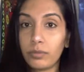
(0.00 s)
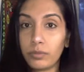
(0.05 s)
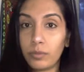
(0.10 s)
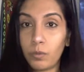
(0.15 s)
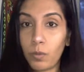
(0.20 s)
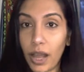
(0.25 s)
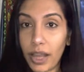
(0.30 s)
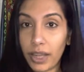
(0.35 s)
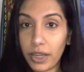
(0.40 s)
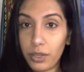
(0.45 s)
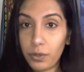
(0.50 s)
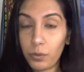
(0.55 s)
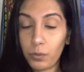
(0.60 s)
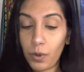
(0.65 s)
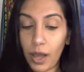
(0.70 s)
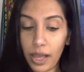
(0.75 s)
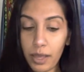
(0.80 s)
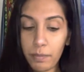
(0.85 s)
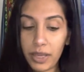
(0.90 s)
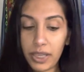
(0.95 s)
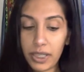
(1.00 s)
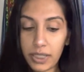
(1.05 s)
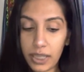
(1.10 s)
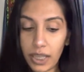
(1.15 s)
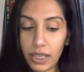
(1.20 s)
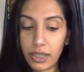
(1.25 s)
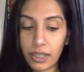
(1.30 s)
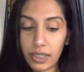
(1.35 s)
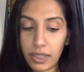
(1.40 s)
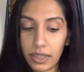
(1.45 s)
why do why am I
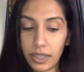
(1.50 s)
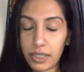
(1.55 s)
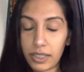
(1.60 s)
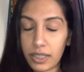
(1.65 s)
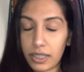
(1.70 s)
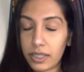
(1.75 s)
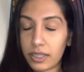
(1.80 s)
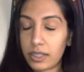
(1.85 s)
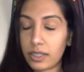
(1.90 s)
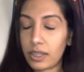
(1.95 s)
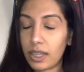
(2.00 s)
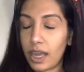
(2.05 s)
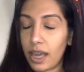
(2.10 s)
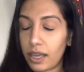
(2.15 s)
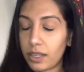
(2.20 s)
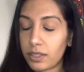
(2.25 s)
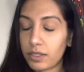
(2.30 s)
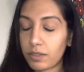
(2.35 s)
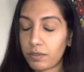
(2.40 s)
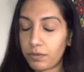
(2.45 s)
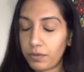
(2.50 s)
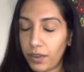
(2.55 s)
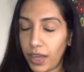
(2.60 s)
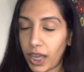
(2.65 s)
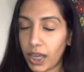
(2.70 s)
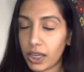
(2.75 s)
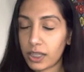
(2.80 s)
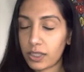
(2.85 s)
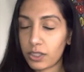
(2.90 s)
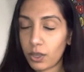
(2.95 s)
saying that this is the hands of
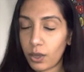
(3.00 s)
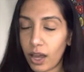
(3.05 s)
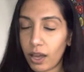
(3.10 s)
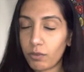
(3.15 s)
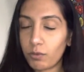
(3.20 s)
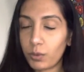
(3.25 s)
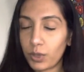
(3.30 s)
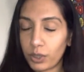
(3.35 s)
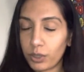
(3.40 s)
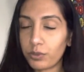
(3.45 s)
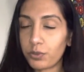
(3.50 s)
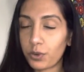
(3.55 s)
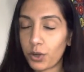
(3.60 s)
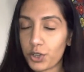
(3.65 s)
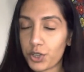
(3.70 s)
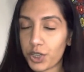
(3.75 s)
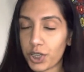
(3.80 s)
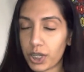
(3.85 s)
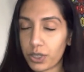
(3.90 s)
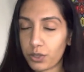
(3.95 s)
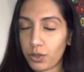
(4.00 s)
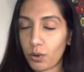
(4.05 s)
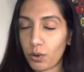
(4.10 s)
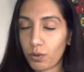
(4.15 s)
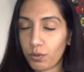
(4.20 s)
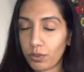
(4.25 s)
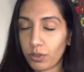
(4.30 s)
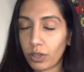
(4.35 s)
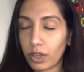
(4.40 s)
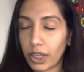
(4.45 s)
fate? Because you have Wheel of Fortune as your
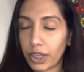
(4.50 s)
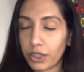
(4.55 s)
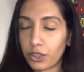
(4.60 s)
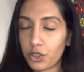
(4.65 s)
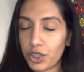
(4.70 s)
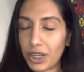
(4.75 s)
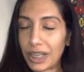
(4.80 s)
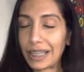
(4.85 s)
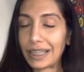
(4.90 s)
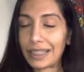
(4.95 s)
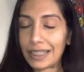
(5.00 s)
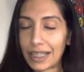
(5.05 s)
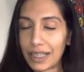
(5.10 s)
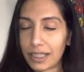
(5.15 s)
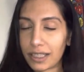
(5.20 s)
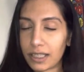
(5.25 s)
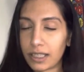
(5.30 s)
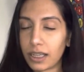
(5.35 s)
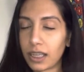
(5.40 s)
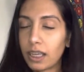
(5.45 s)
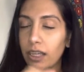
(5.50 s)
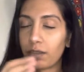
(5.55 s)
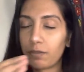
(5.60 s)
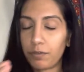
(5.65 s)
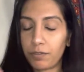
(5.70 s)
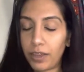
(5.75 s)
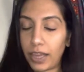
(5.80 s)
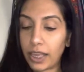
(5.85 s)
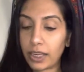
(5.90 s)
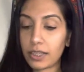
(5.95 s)
overall energy, destiny,
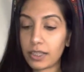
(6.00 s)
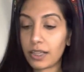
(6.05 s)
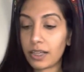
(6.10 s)
fate,